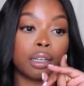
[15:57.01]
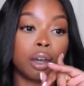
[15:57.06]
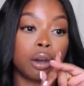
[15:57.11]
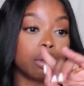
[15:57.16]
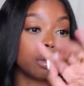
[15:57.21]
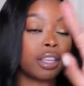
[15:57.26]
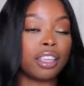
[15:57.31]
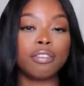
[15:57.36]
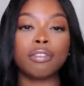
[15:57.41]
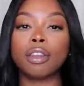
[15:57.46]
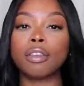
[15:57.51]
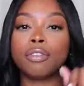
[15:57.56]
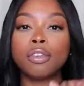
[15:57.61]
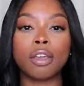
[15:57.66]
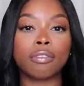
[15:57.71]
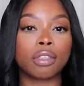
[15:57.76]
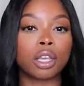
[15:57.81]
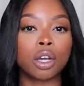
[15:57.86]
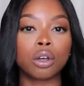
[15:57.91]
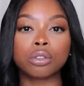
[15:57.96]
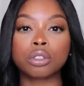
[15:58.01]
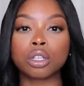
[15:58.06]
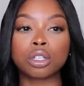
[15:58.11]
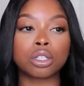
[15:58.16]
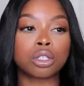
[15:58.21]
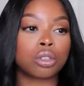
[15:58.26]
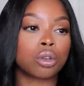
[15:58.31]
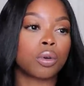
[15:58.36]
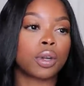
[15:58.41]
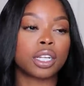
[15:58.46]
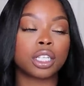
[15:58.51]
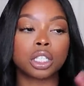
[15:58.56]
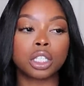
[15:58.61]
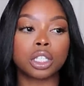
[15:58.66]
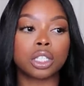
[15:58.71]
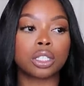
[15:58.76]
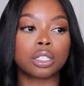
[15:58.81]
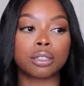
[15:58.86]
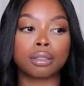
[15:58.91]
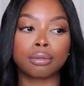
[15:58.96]
go, even if you have to go to the store and
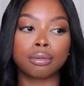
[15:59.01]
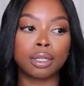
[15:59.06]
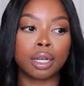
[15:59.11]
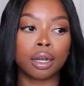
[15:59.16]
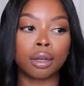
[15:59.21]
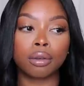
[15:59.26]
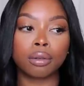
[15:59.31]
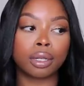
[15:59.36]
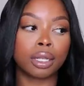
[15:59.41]
just, you know,